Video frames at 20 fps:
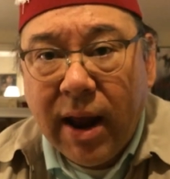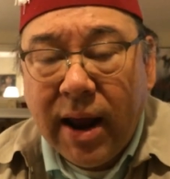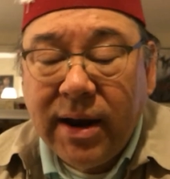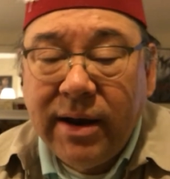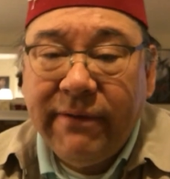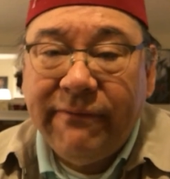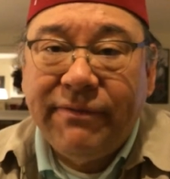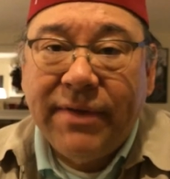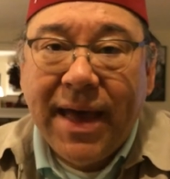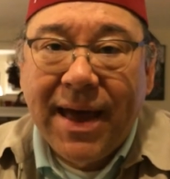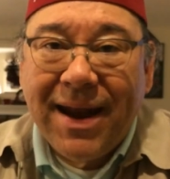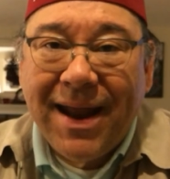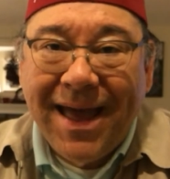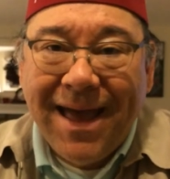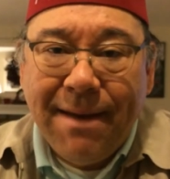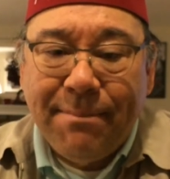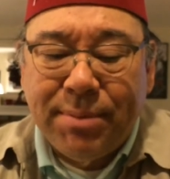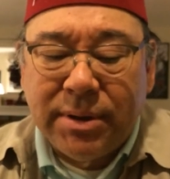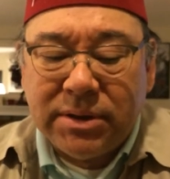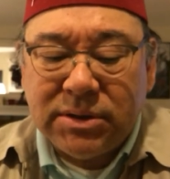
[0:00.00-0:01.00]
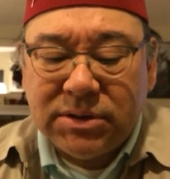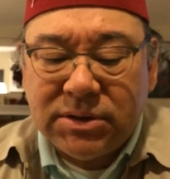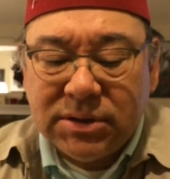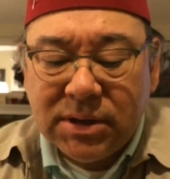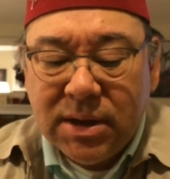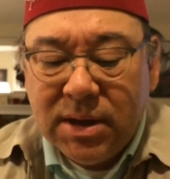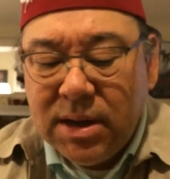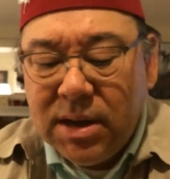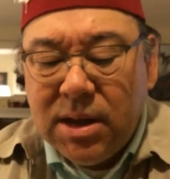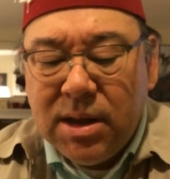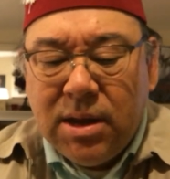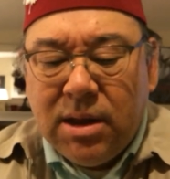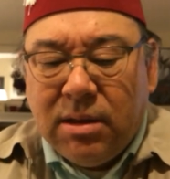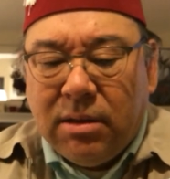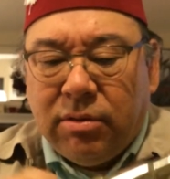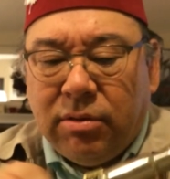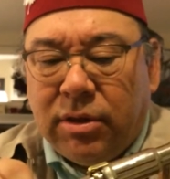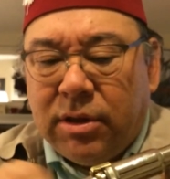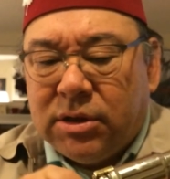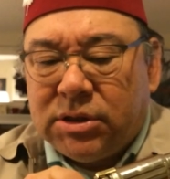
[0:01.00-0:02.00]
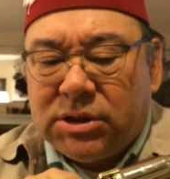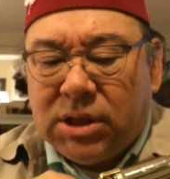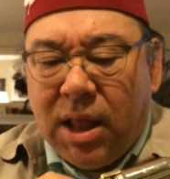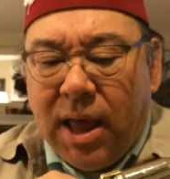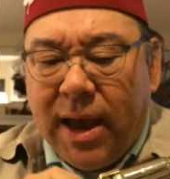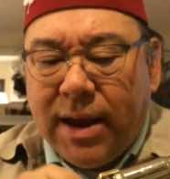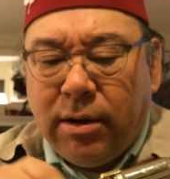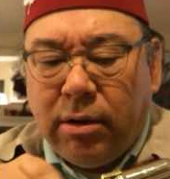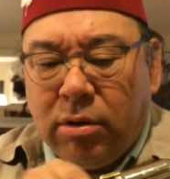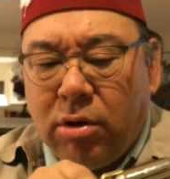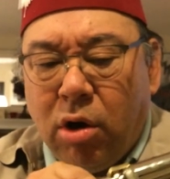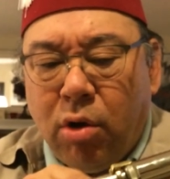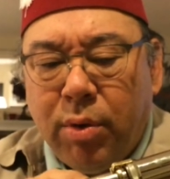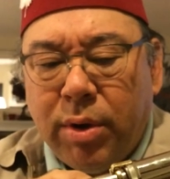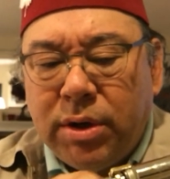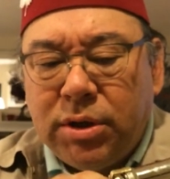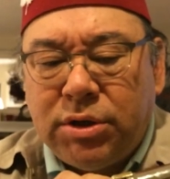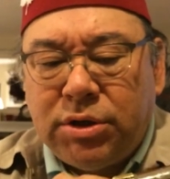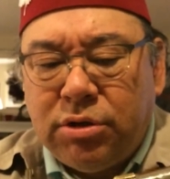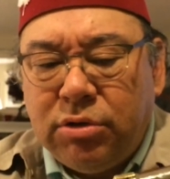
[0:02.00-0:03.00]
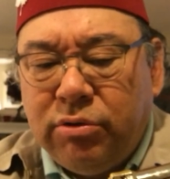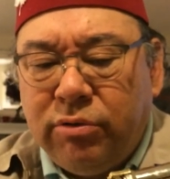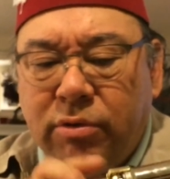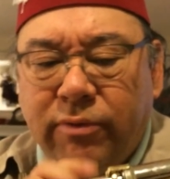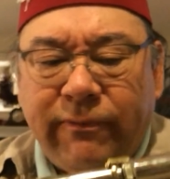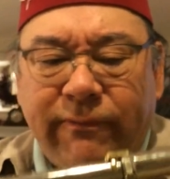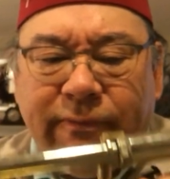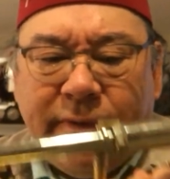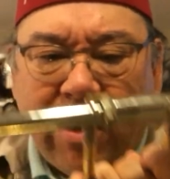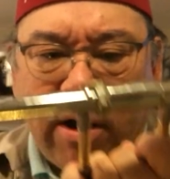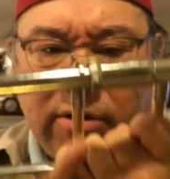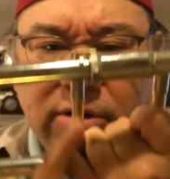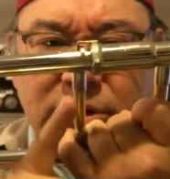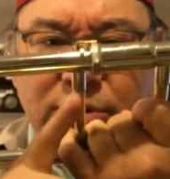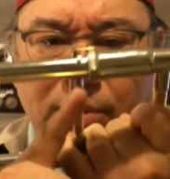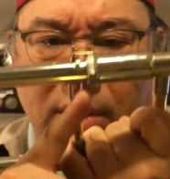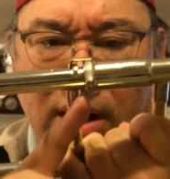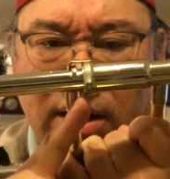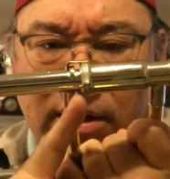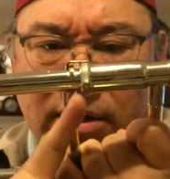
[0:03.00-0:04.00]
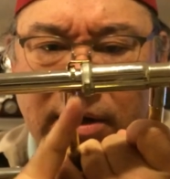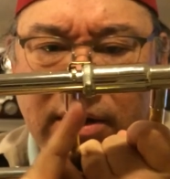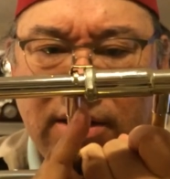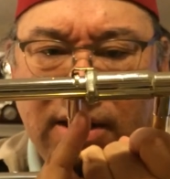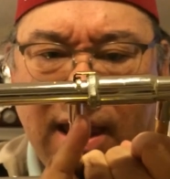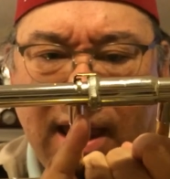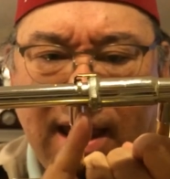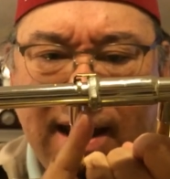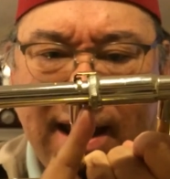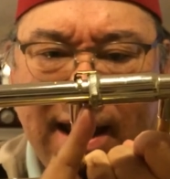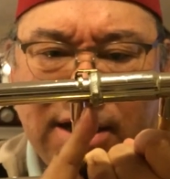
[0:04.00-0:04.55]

And if that happens, the slide will go in too far as well and it can